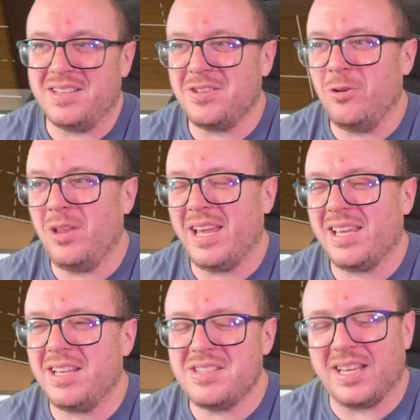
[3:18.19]
So
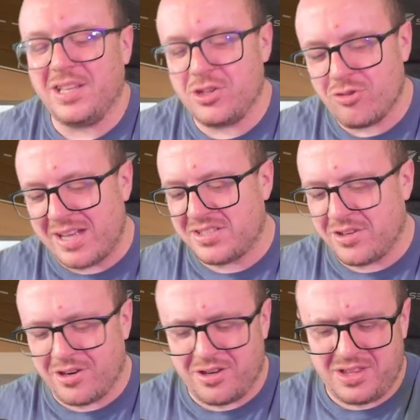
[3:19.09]
like it's like the
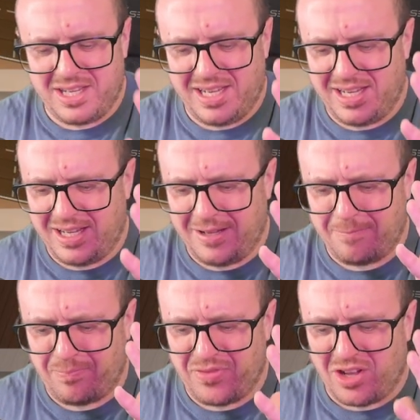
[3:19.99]
dresser, the
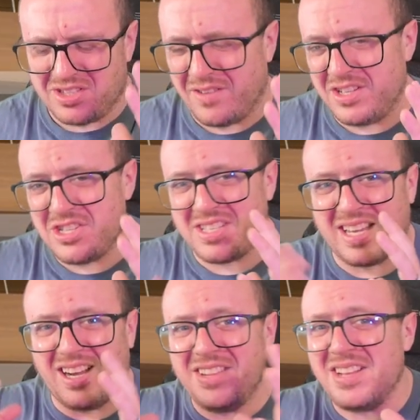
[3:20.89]
also it's just
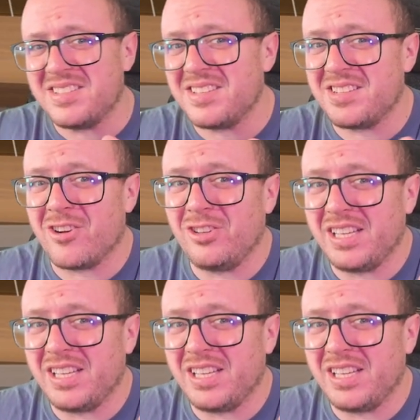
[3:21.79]
like unnecessarily